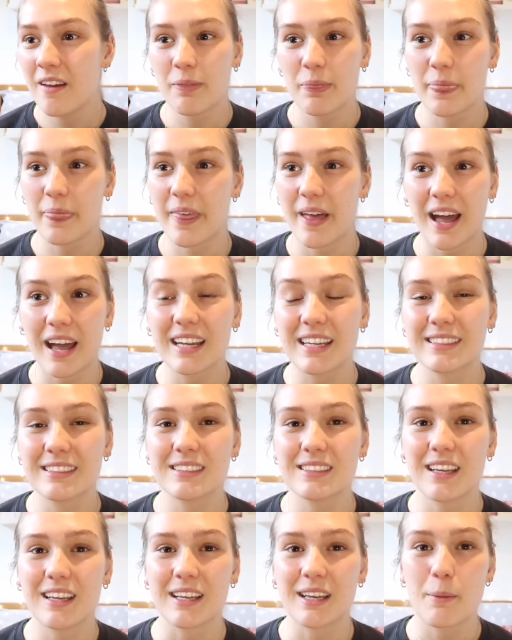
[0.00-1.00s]
that is
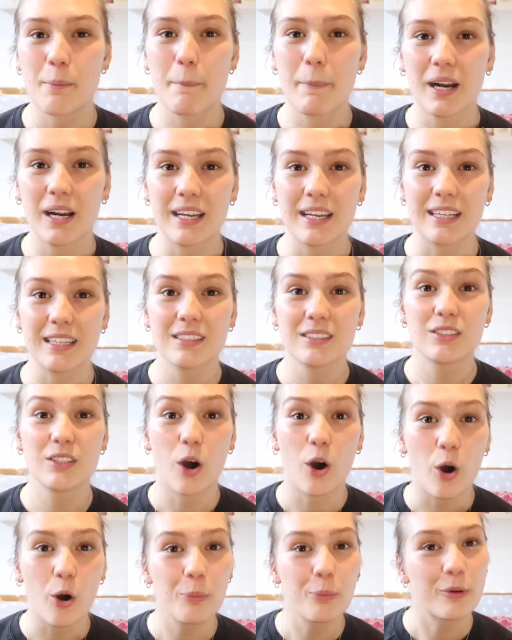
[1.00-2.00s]
like my
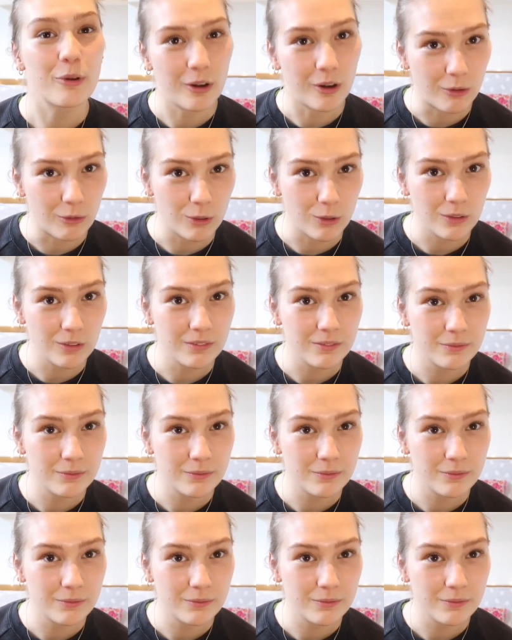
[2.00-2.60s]
top goal